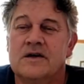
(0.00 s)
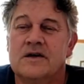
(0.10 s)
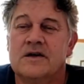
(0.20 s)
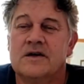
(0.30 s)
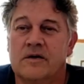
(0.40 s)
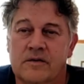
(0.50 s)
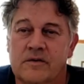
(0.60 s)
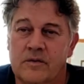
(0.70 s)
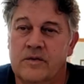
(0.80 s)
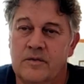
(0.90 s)
So
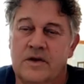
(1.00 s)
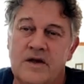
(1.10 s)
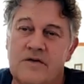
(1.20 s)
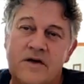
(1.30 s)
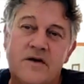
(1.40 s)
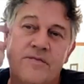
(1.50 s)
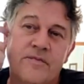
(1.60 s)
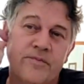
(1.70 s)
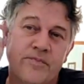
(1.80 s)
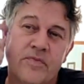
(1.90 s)
whenever you
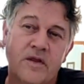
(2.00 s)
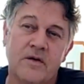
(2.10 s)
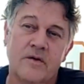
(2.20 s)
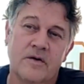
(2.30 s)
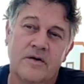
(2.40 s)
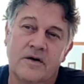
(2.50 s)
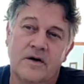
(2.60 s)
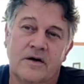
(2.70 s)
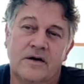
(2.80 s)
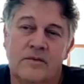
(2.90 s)

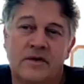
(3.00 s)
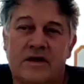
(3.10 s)
were